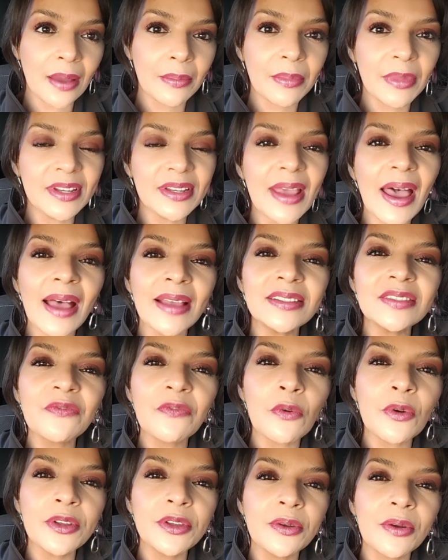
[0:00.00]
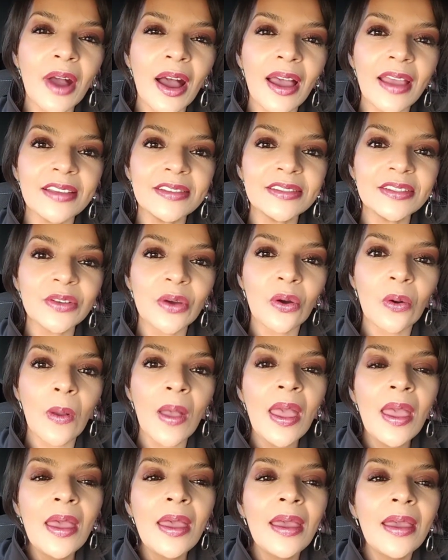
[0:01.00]
tests for you guys. So
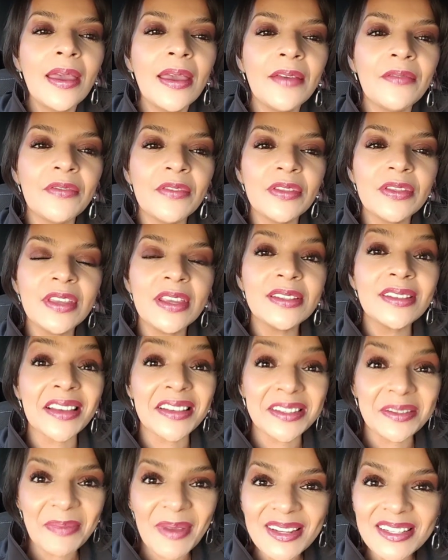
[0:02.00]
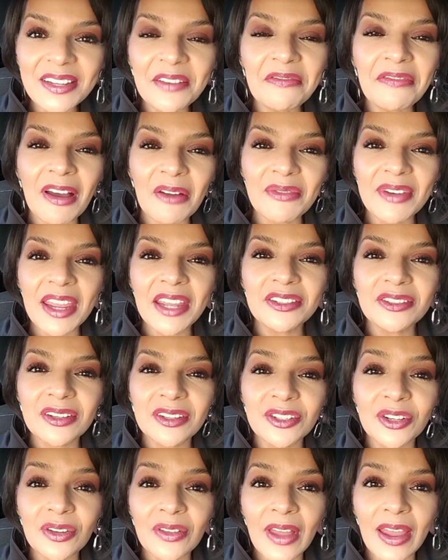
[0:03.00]
if these expensive
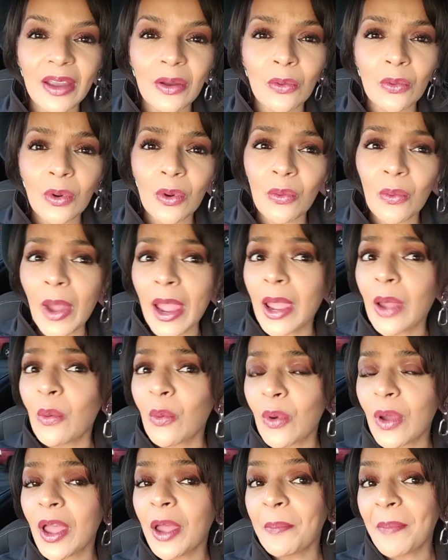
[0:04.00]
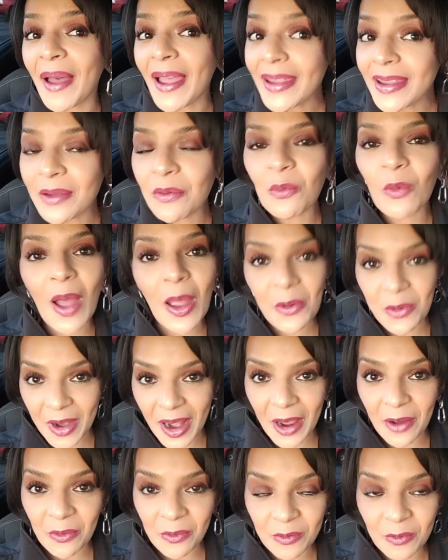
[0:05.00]
foundations, you're like, well, wait, why would
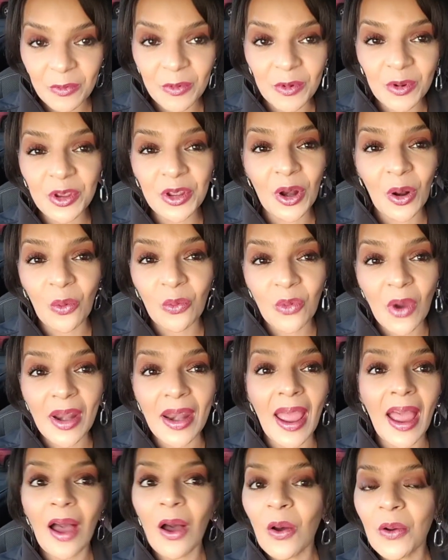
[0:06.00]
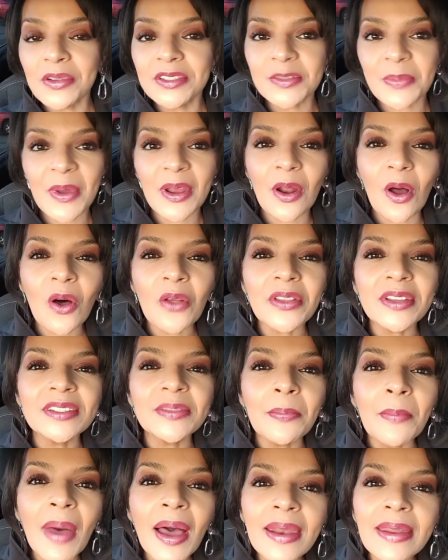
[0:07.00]
I, run out and spend all this
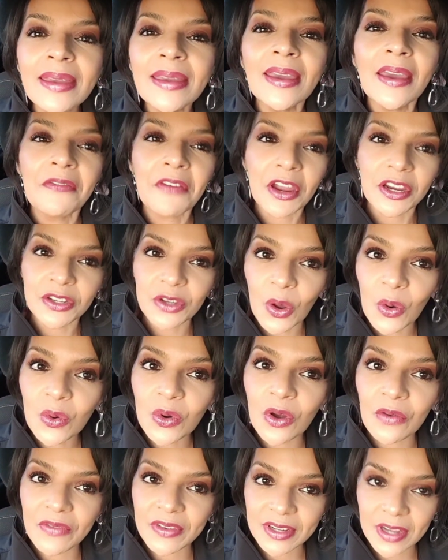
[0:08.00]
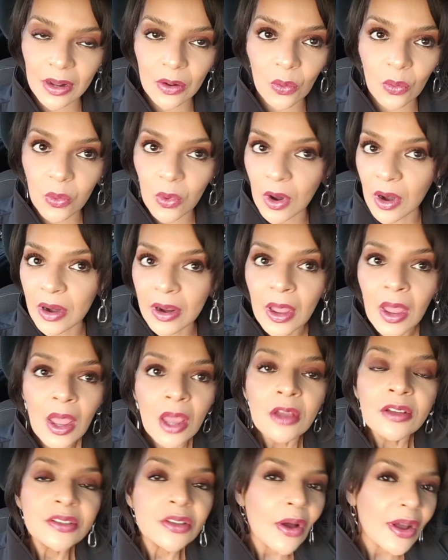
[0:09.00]
money if I don't know if it's going to work?
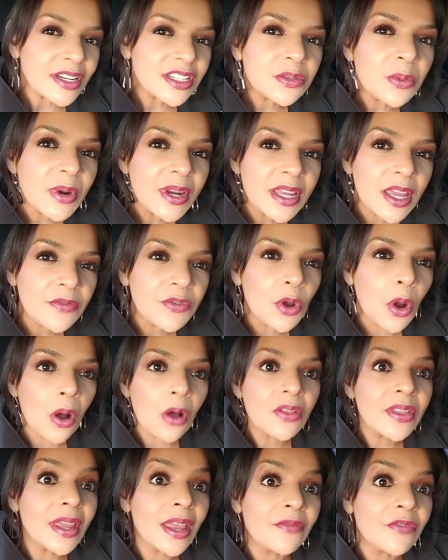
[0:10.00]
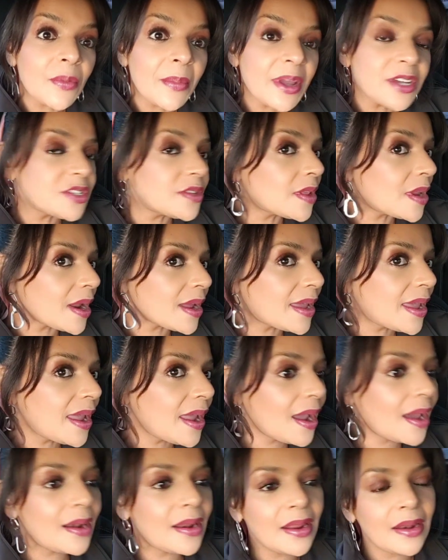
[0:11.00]
So I just want to give you all the information that I
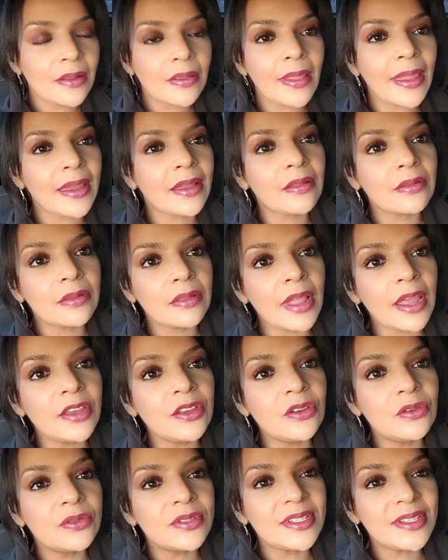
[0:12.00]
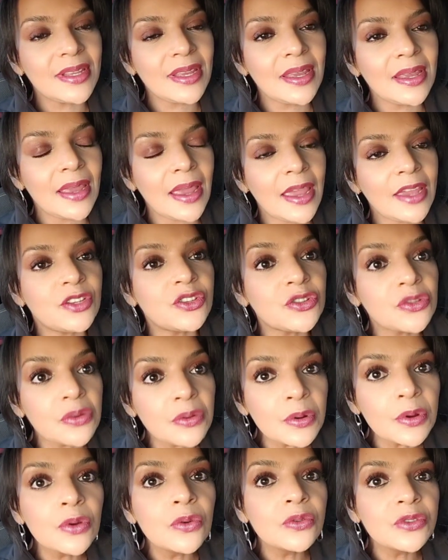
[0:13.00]
can and like let you see a
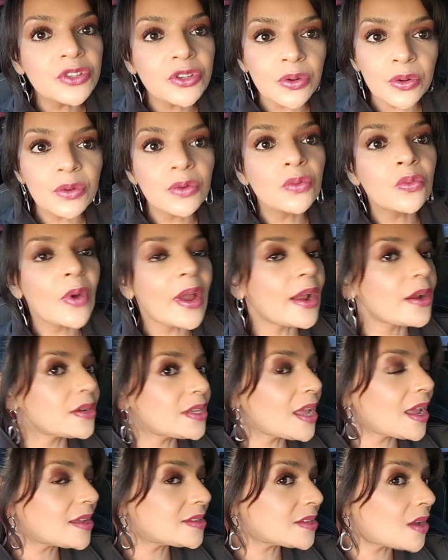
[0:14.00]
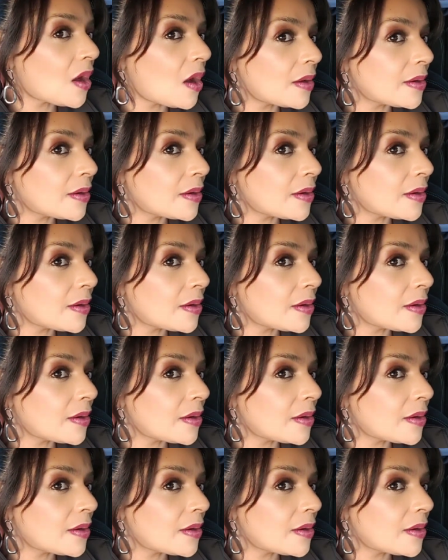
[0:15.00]
true wear test on